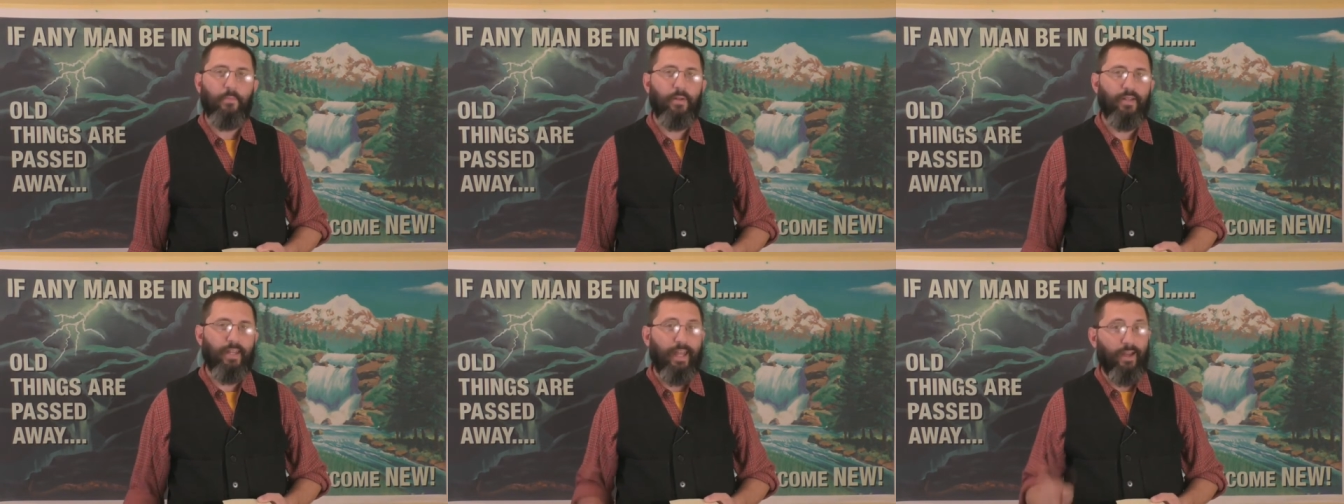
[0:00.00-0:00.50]

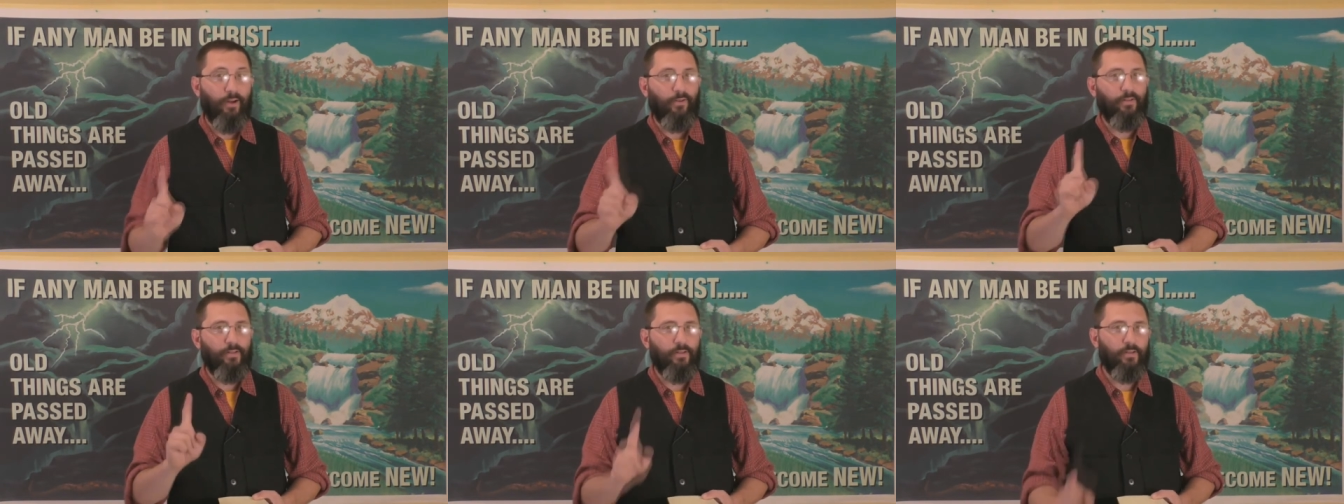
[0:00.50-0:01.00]
But
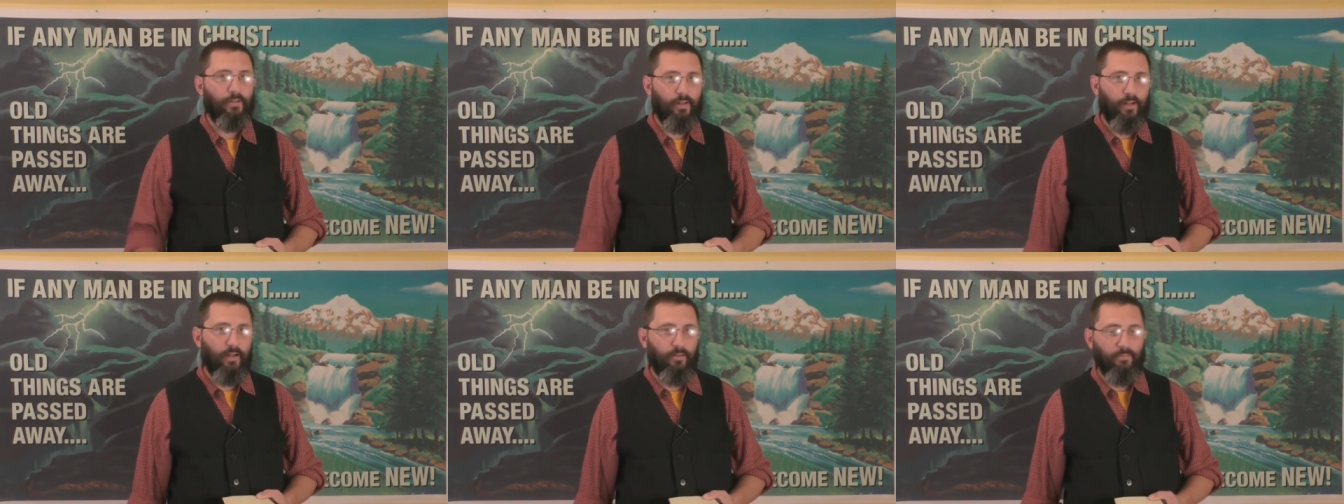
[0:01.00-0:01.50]
now,
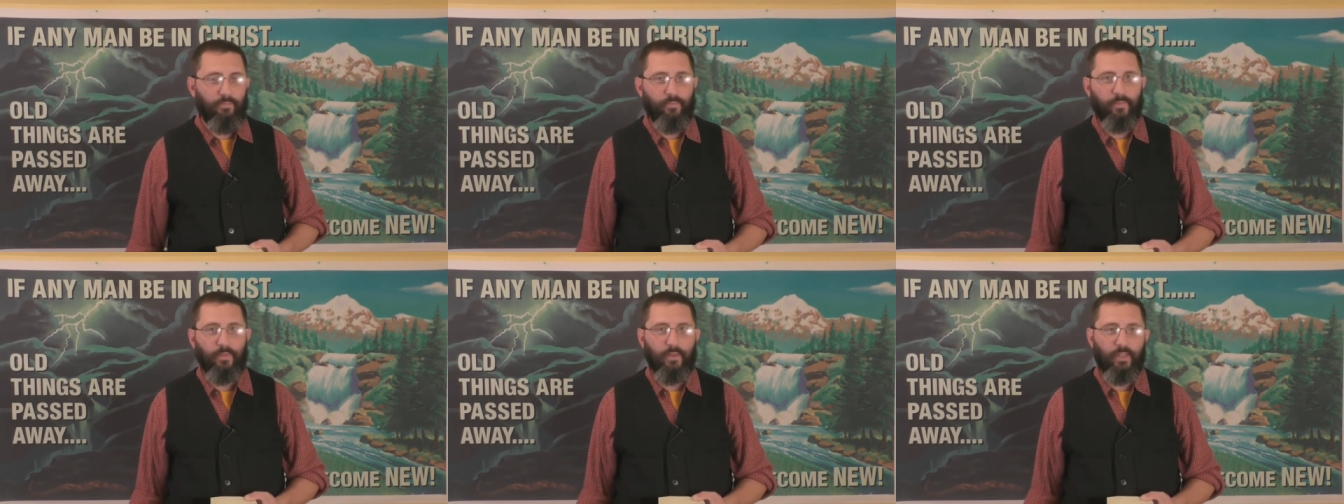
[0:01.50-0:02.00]
um,
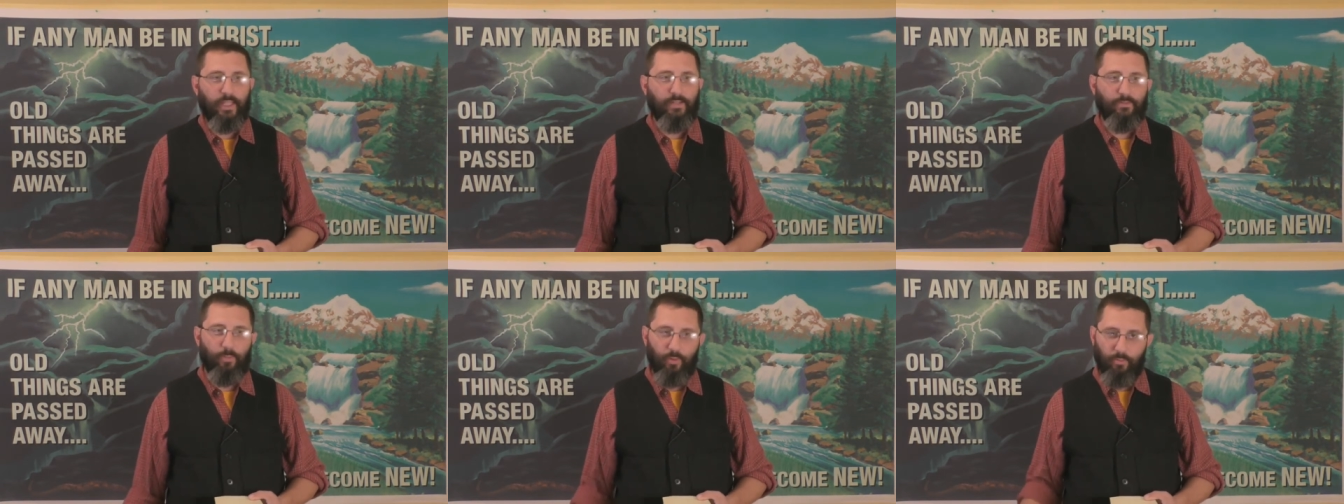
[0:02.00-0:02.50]

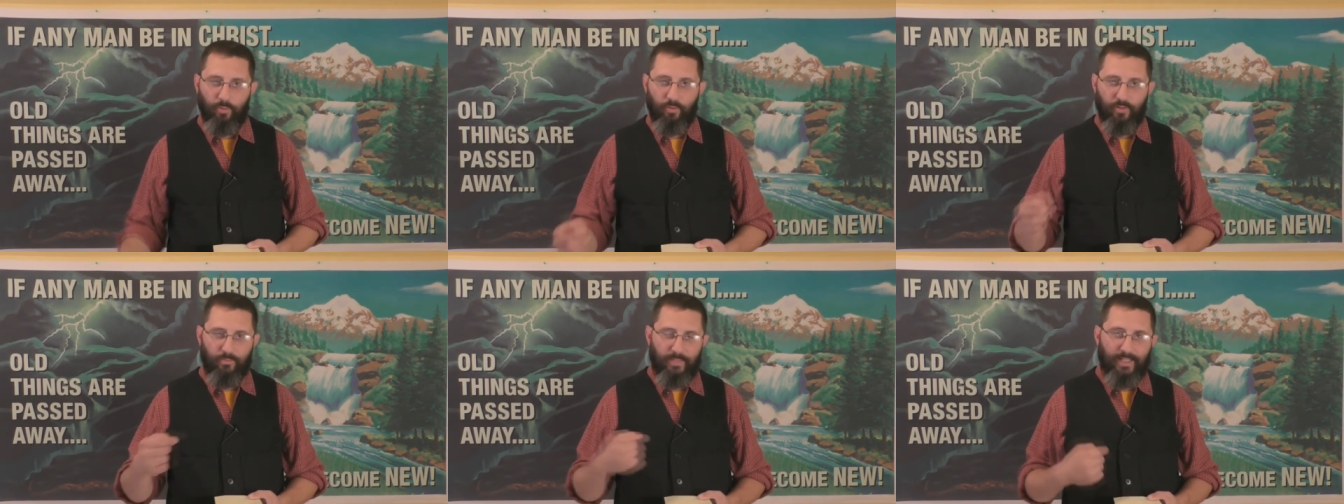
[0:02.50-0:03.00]
even more
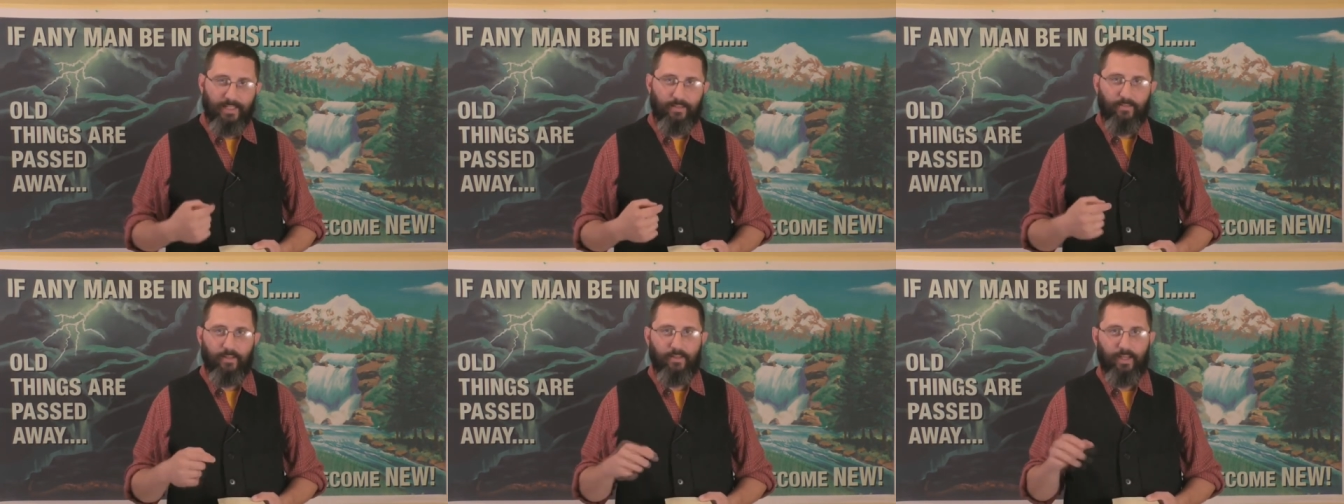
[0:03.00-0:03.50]
important to
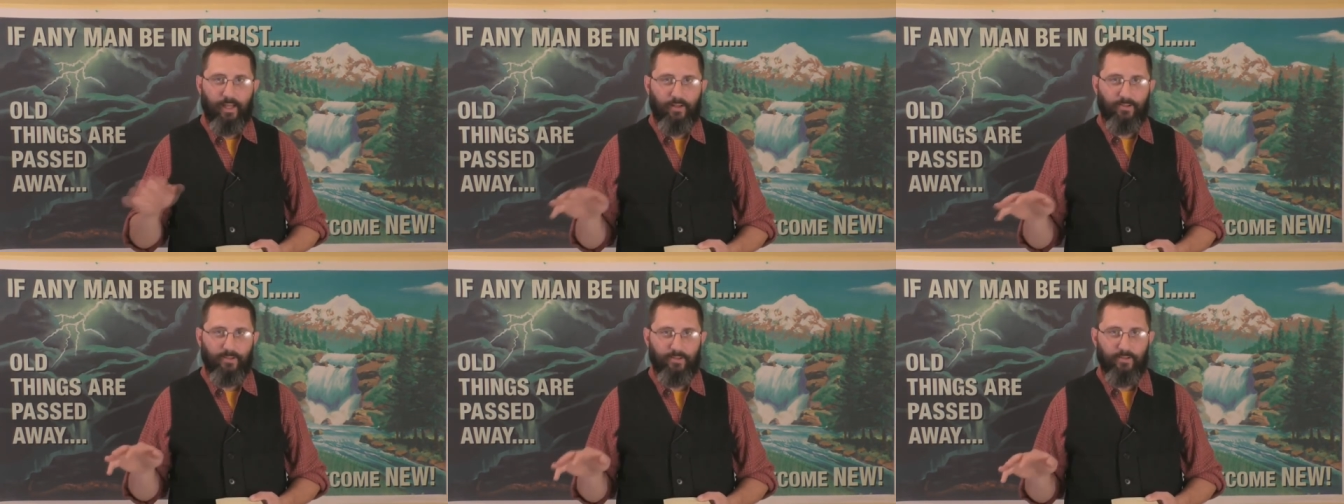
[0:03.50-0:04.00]
me than the
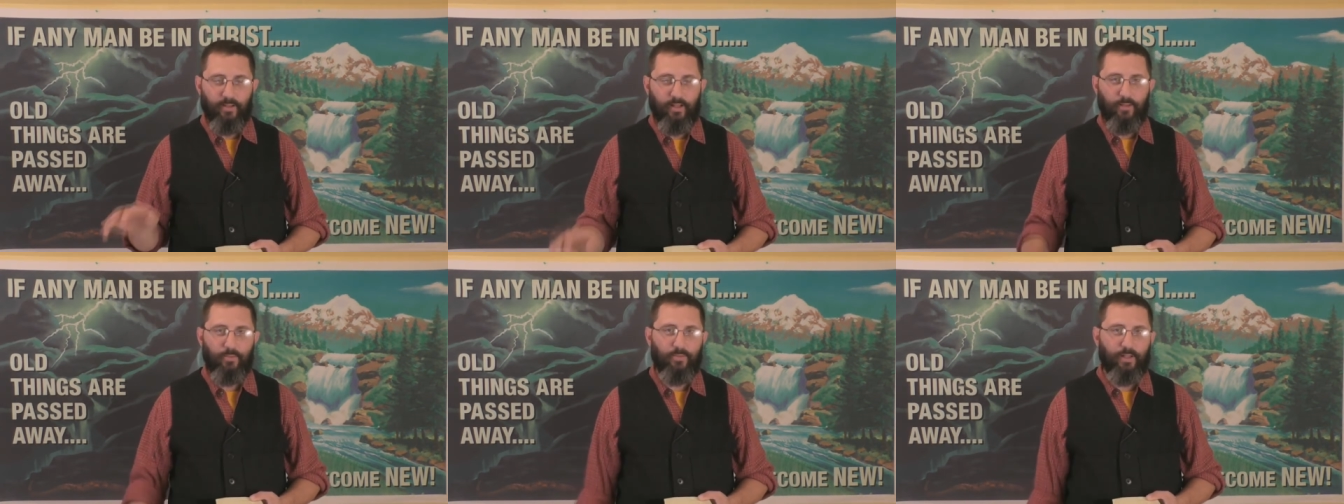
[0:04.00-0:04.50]
houses that
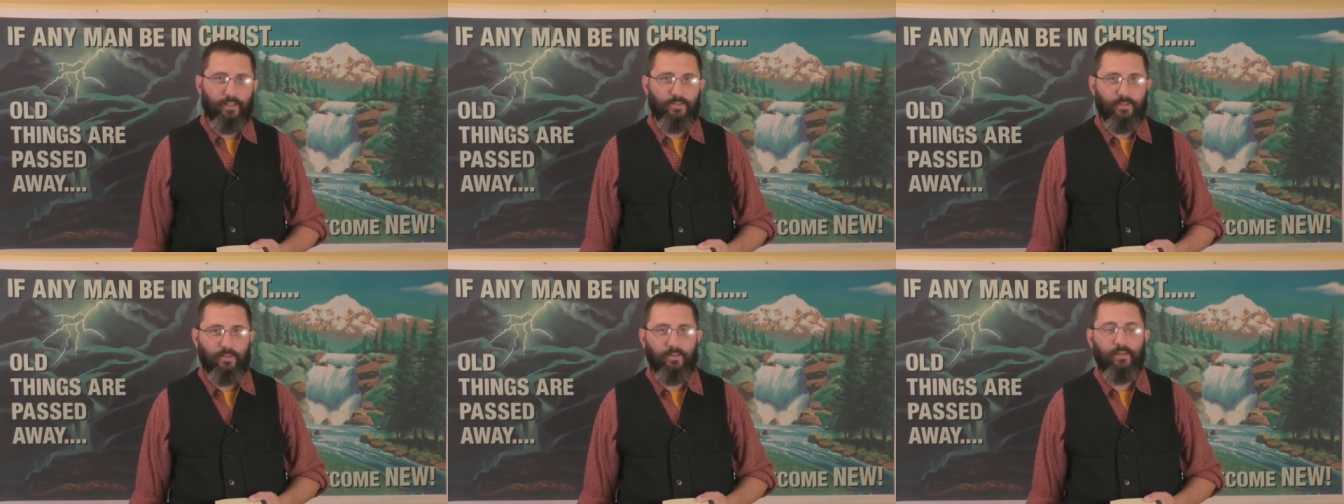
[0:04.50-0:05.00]
I was
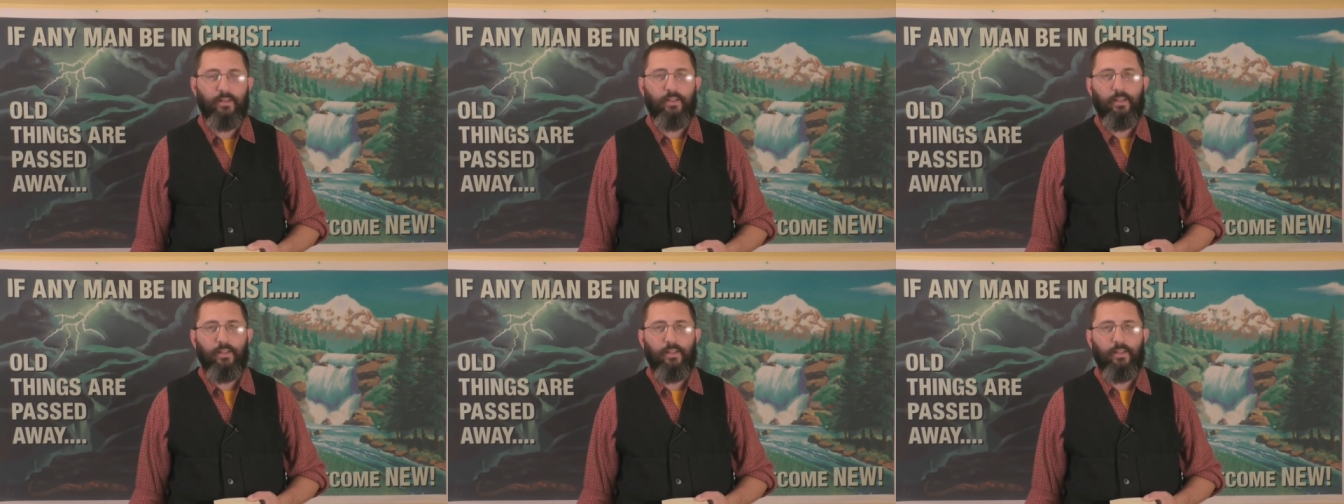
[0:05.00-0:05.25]
raised in